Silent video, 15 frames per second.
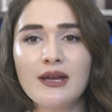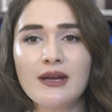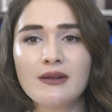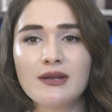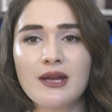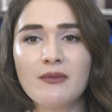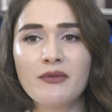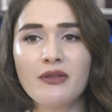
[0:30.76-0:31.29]

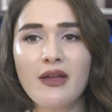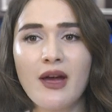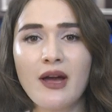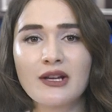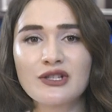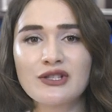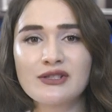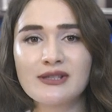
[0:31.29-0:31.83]
condemn the
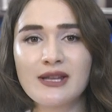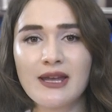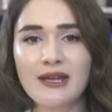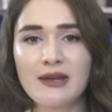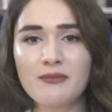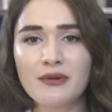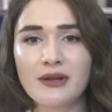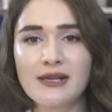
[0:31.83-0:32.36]
actions
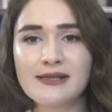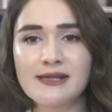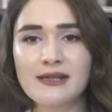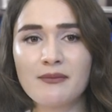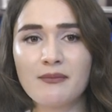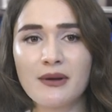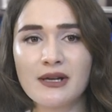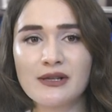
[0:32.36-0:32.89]
taking place in
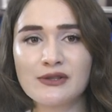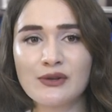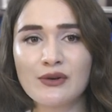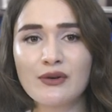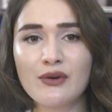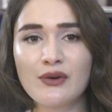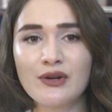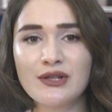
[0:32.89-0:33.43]
the
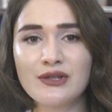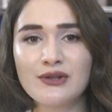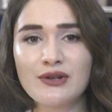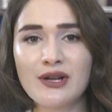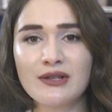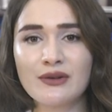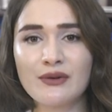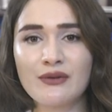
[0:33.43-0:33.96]
Berdzor corridor
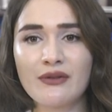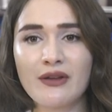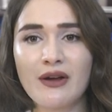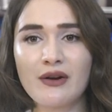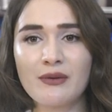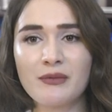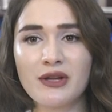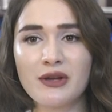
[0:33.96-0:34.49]
and on the
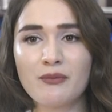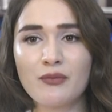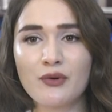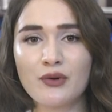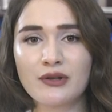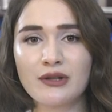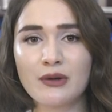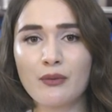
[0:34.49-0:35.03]
Armenian
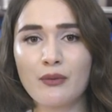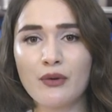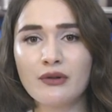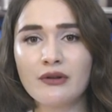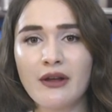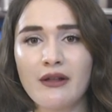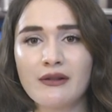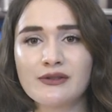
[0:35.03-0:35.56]
border,
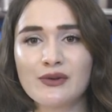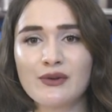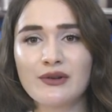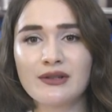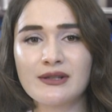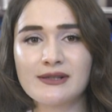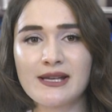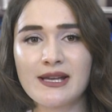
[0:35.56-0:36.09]
World Health
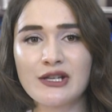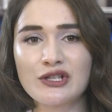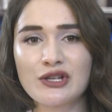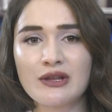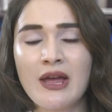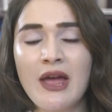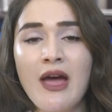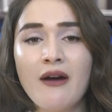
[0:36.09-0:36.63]

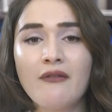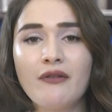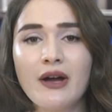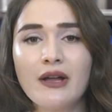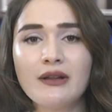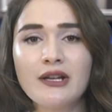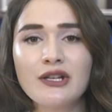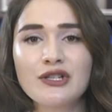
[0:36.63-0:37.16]
Organization.
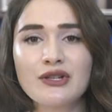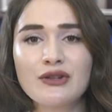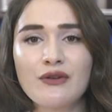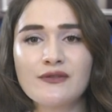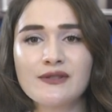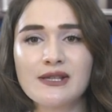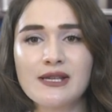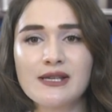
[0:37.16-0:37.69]
Violation
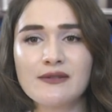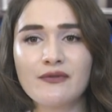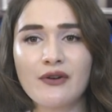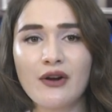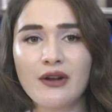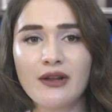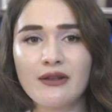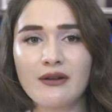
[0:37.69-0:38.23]
of
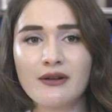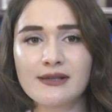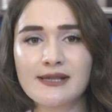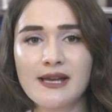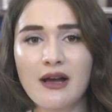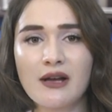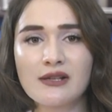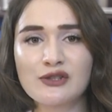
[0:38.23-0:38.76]
ceasefire in
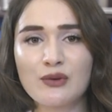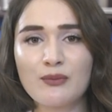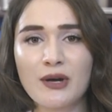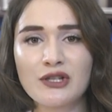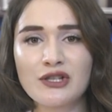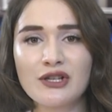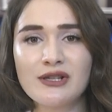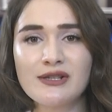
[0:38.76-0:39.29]
Artsakh,
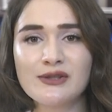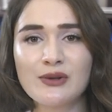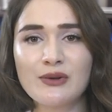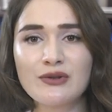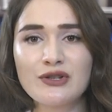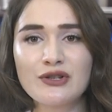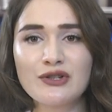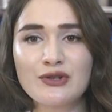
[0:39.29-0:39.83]
Azerbaijani
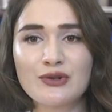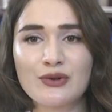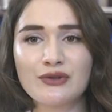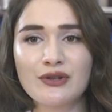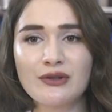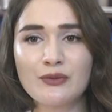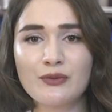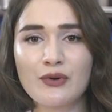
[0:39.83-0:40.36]
soldiers
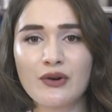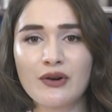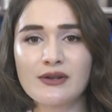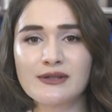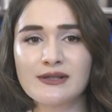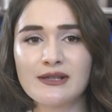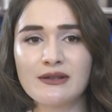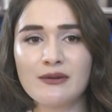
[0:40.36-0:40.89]
shot at
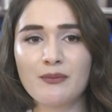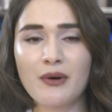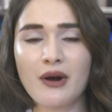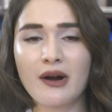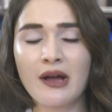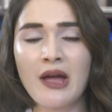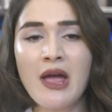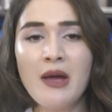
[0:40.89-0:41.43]
workers in the
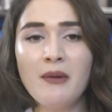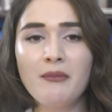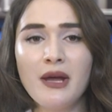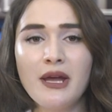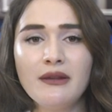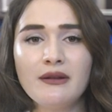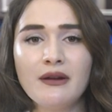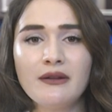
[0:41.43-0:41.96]
park.
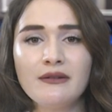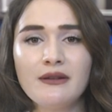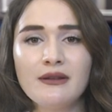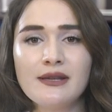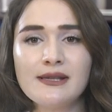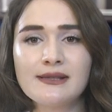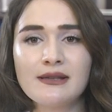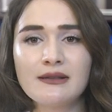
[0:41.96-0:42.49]
May
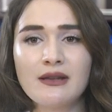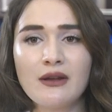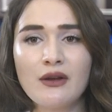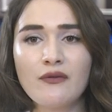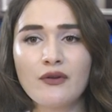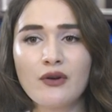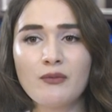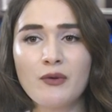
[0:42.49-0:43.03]
19 is the day
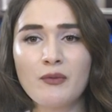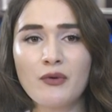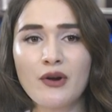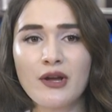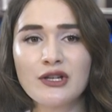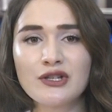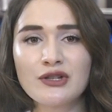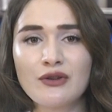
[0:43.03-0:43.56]
of
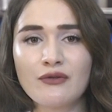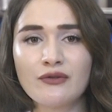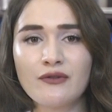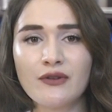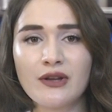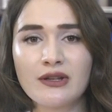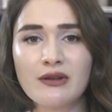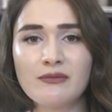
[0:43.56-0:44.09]
commemoration of of
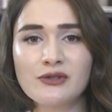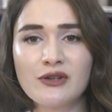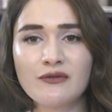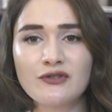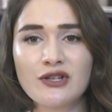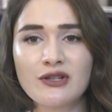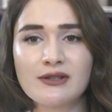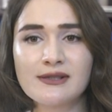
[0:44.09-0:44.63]
the victims
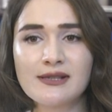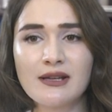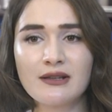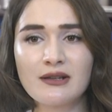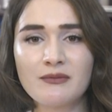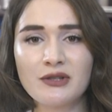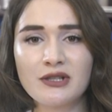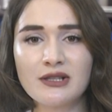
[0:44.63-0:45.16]
of
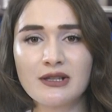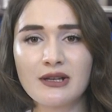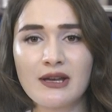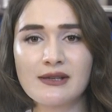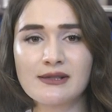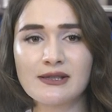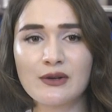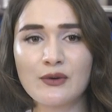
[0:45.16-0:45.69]
genocide committed
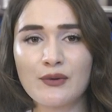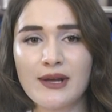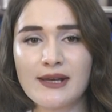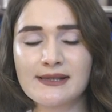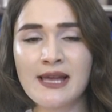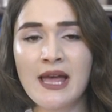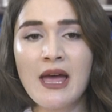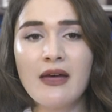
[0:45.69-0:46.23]
against the
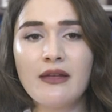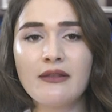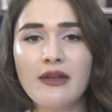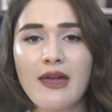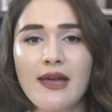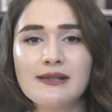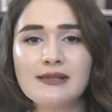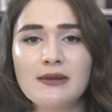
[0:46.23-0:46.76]
Greeks.
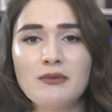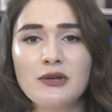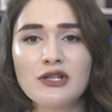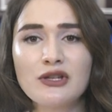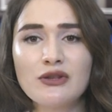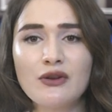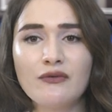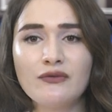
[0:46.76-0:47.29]
The
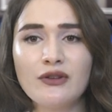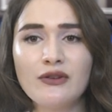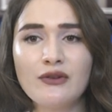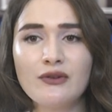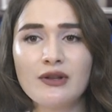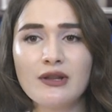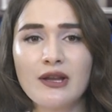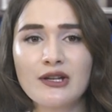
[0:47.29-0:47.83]
exhibition of the
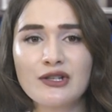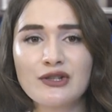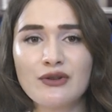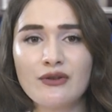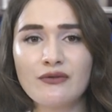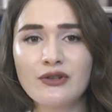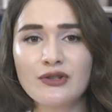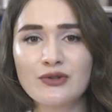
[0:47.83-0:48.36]
new
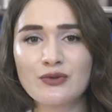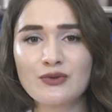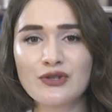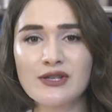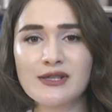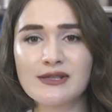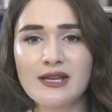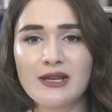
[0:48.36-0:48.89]
collection of the
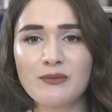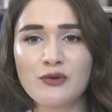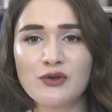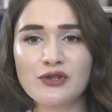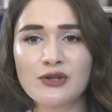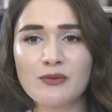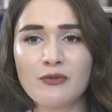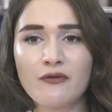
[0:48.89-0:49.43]
Shushi State
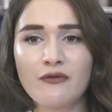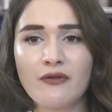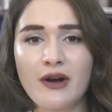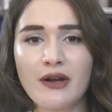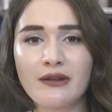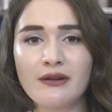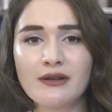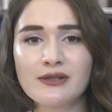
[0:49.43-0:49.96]
Museum of
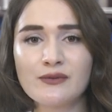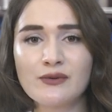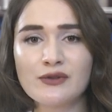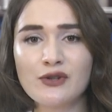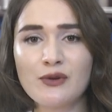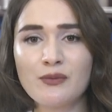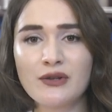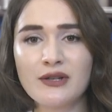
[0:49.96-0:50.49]
Fine Arts
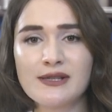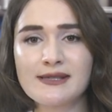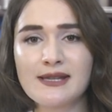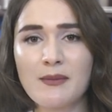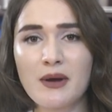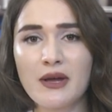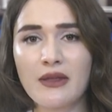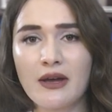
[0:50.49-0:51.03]
was opened in
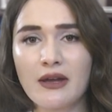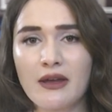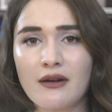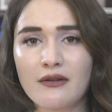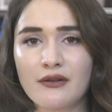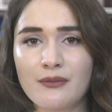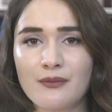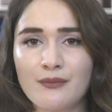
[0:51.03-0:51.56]
Stepanakert.